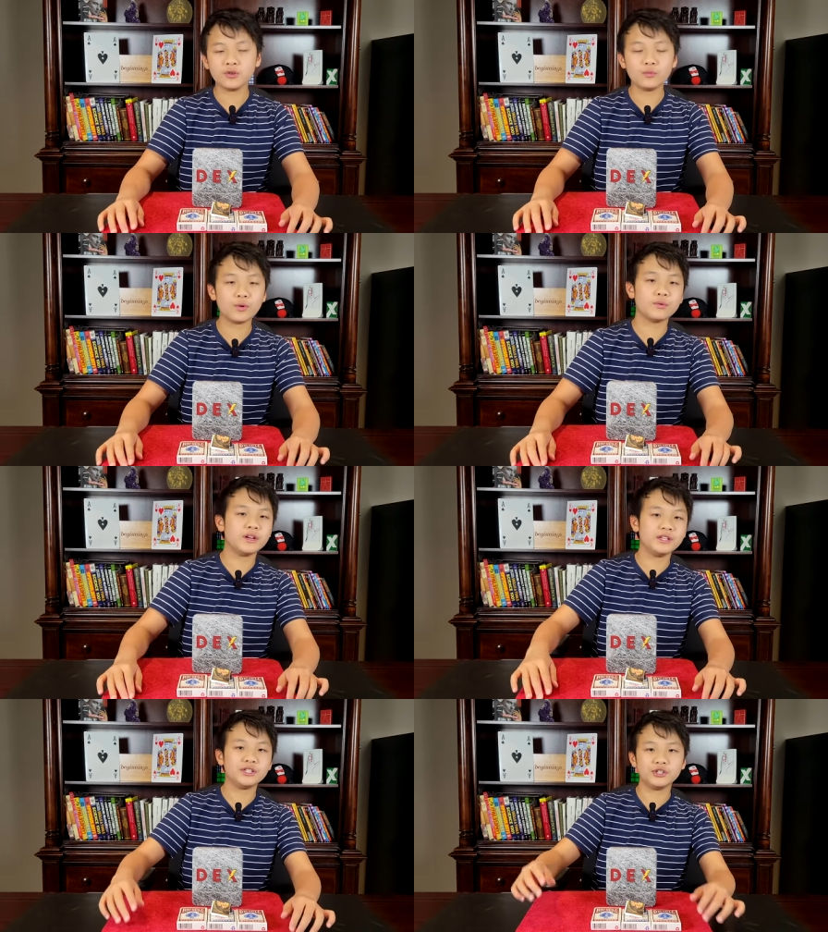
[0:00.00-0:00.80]
You won't
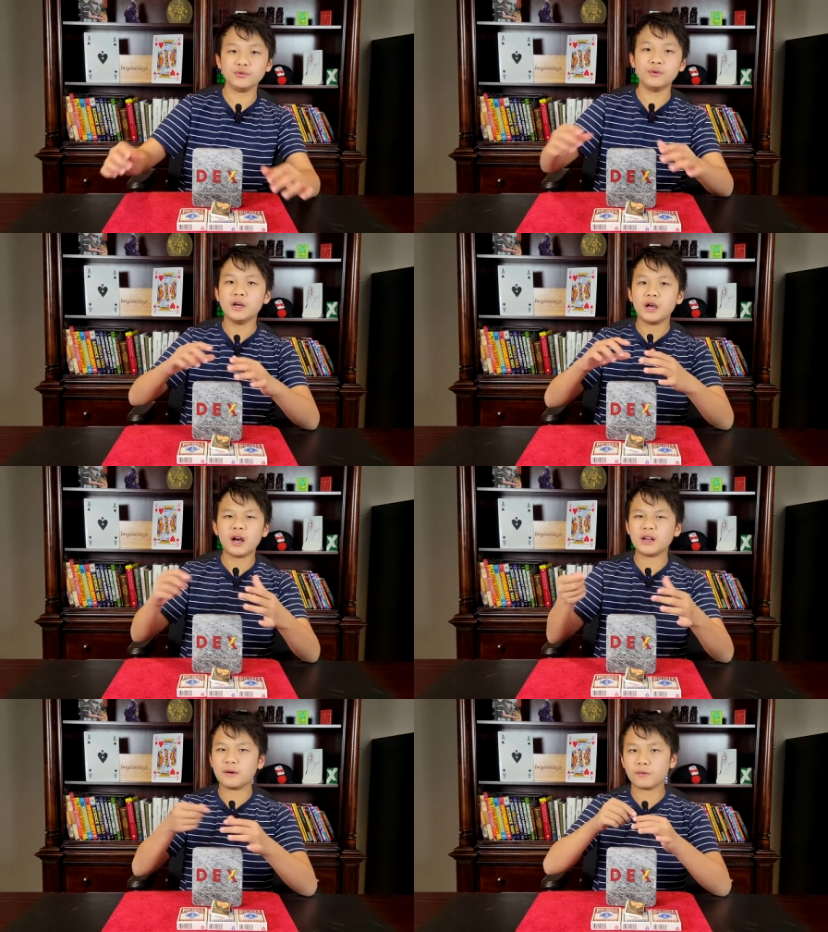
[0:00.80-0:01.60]
need to
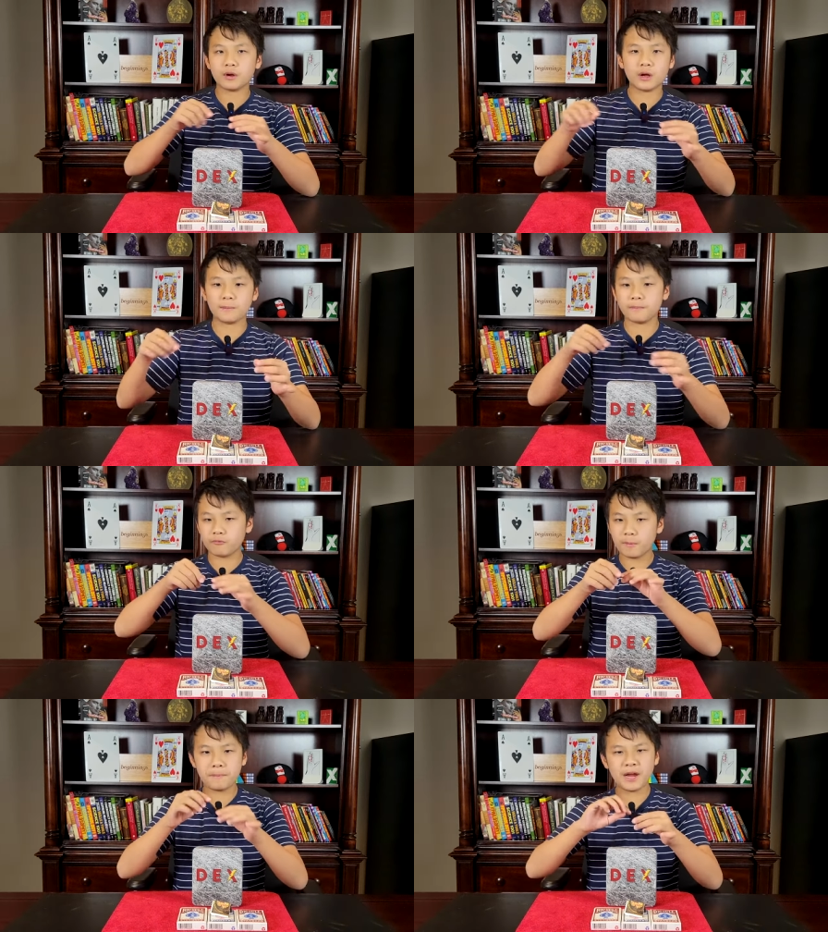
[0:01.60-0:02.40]
uh, um,
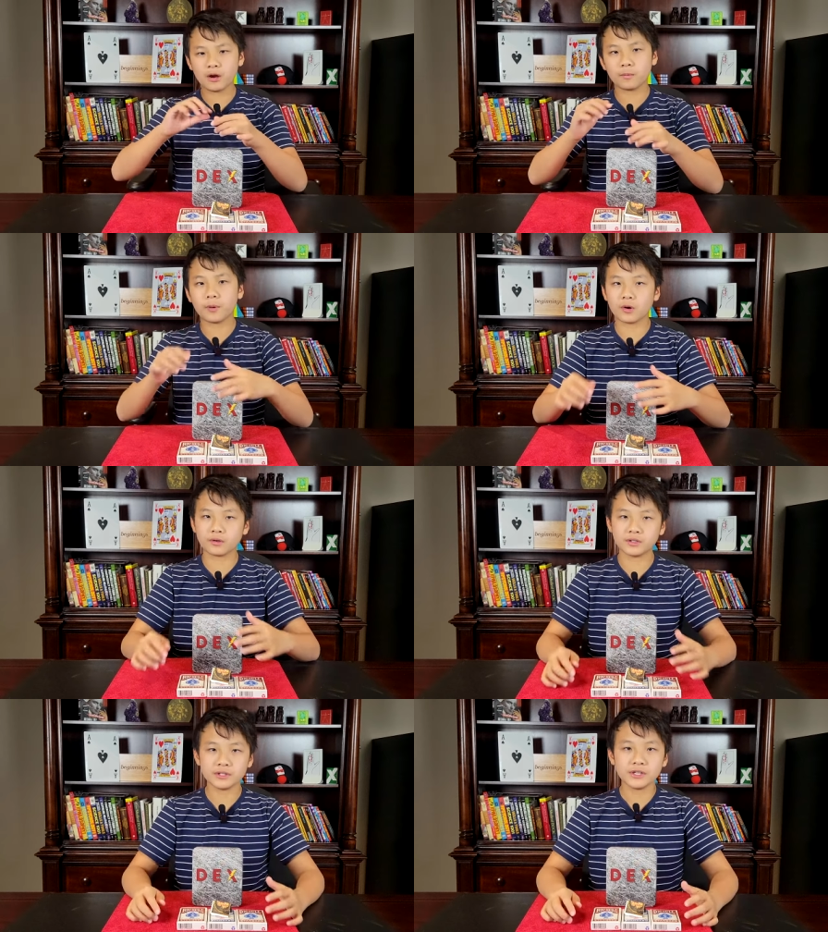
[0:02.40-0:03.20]
repair
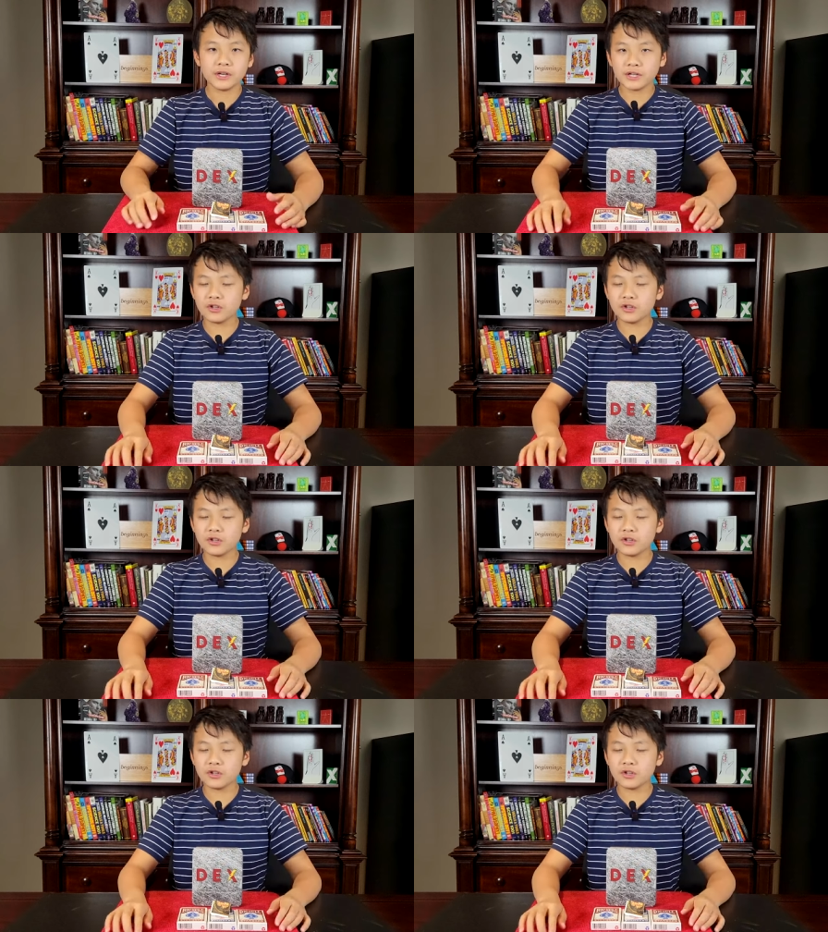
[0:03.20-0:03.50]
parts.